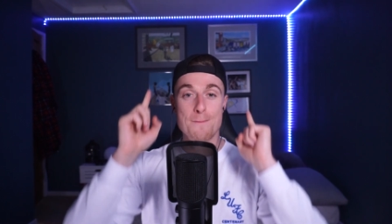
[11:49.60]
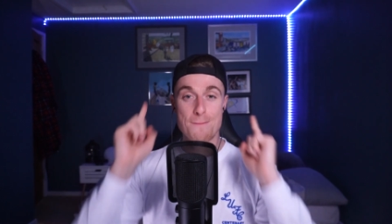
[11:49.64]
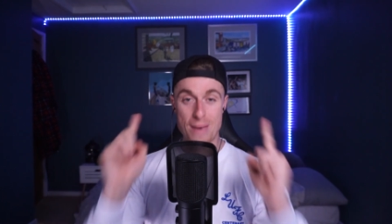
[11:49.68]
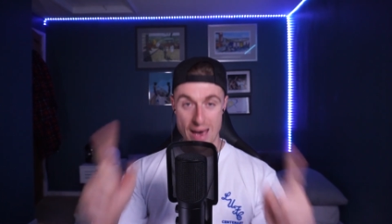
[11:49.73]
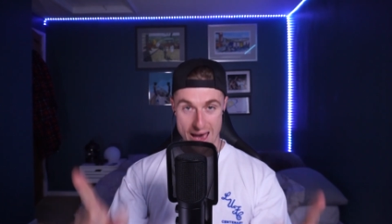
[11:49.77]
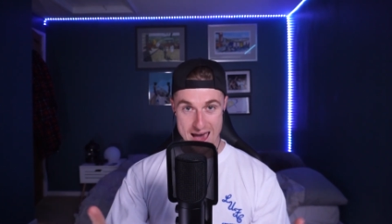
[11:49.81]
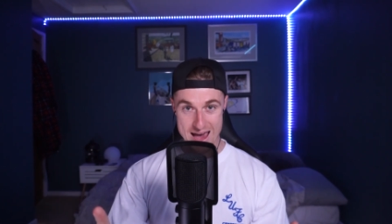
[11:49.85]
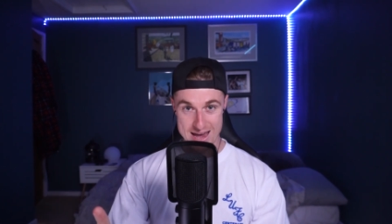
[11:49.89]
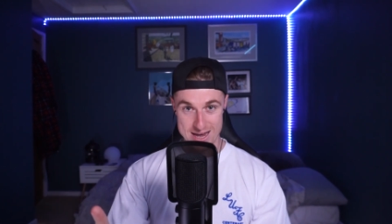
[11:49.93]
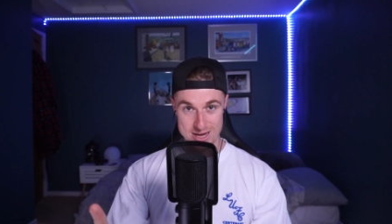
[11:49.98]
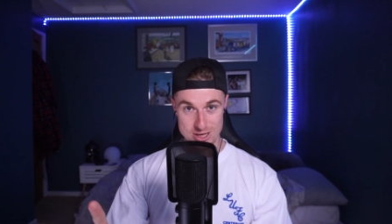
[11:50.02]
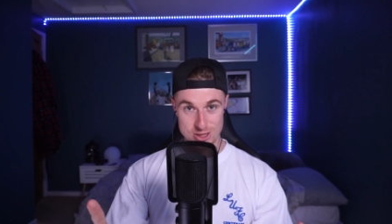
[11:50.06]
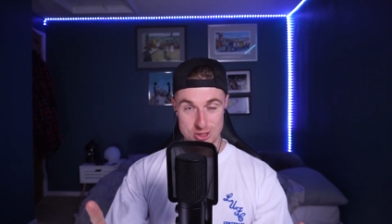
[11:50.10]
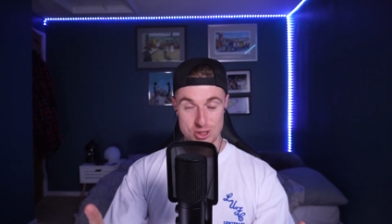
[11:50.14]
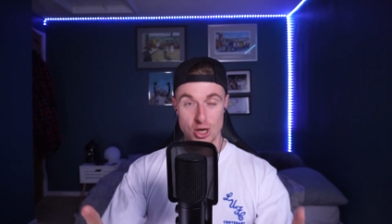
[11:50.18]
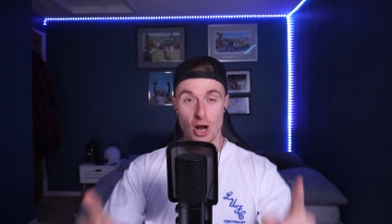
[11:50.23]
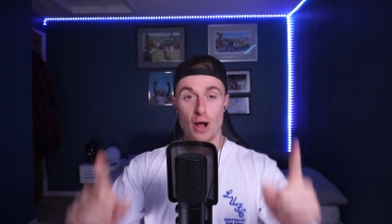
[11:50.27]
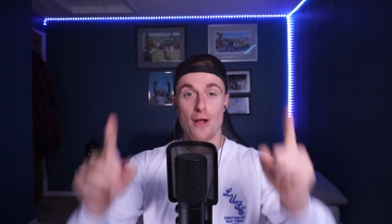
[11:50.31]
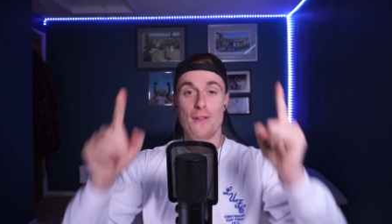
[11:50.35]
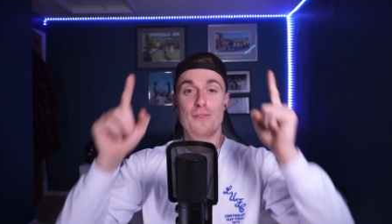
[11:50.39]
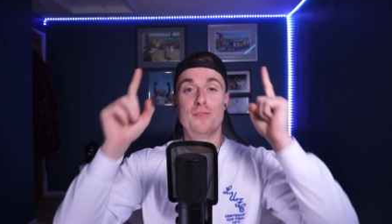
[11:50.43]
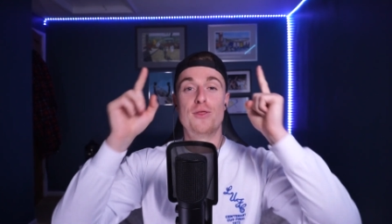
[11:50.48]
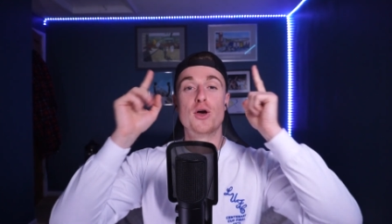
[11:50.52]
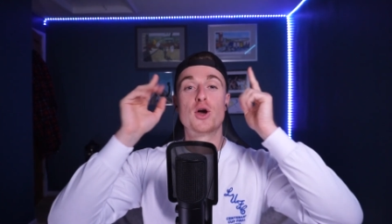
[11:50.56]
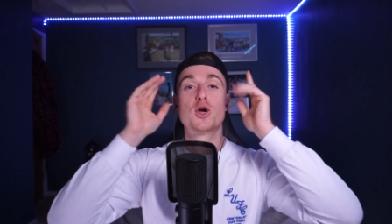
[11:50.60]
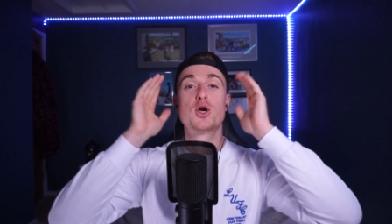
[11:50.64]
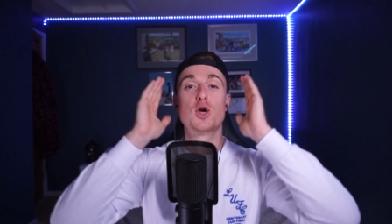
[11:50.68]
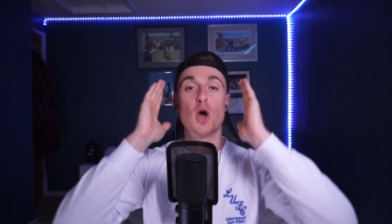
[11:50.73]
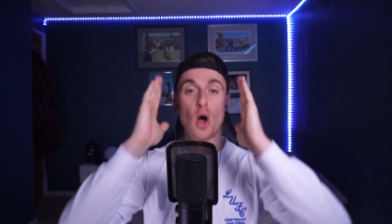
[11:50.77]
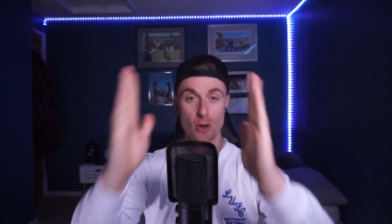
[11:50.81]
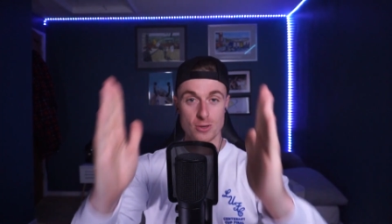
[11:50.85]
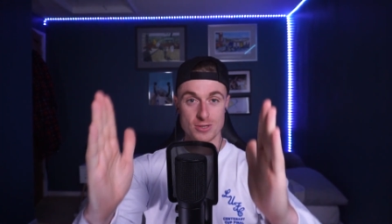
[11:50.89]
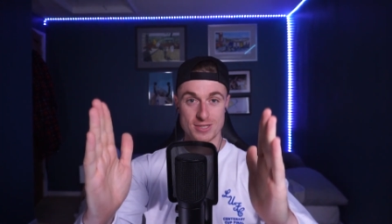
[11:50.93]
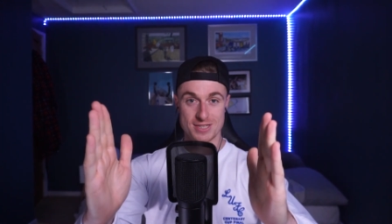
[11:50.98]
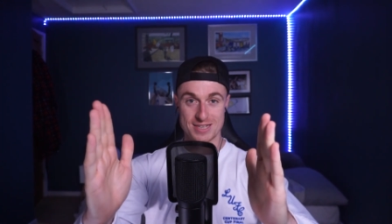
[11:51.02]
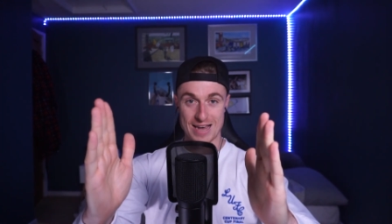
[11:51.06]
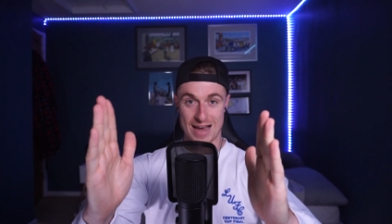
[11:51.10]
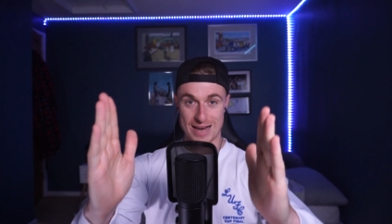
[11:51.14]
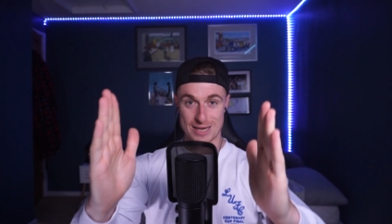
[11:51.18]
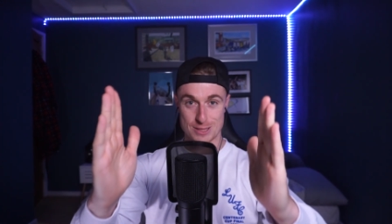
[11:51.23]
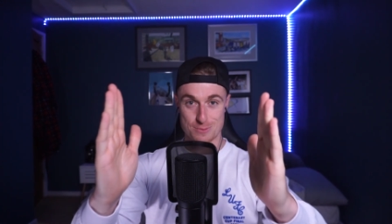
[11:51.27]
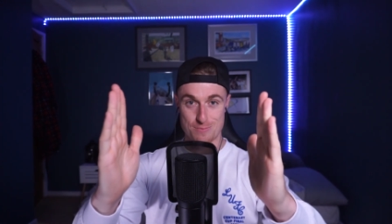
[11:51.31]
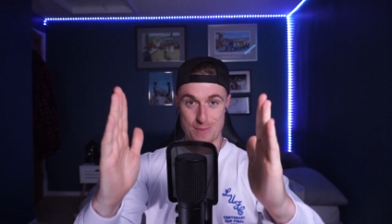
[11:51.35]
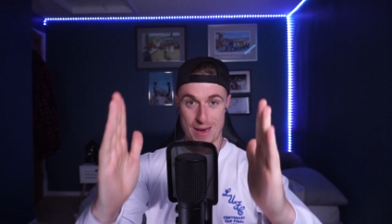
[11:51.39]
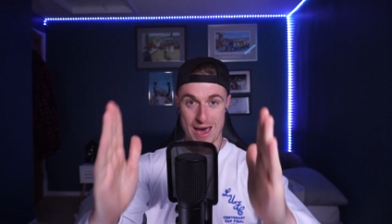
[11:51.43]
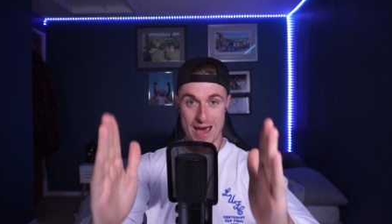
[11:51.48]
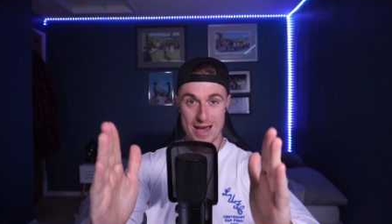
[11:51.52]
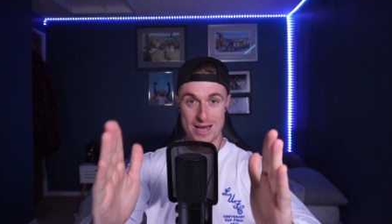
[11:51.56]
page. The contacts
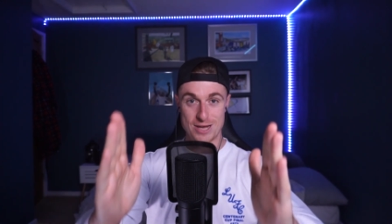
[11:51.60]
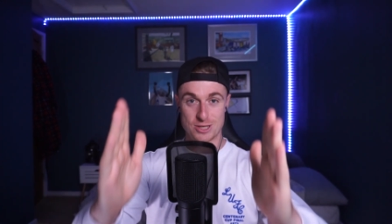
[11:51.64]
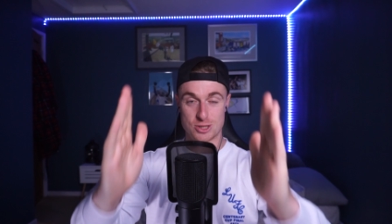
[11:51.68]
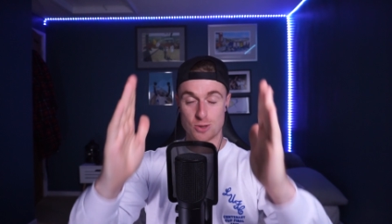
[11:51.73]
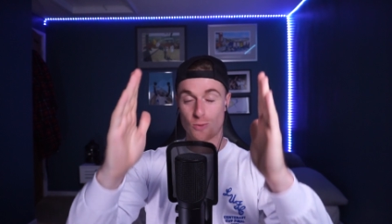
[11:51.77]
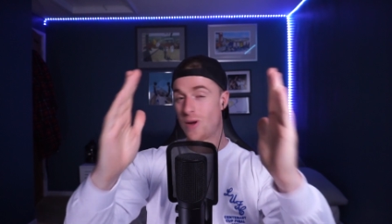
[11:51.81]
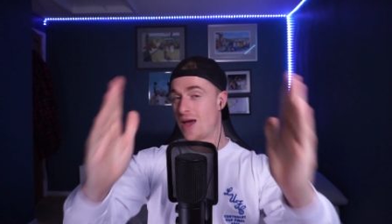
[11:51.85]
page.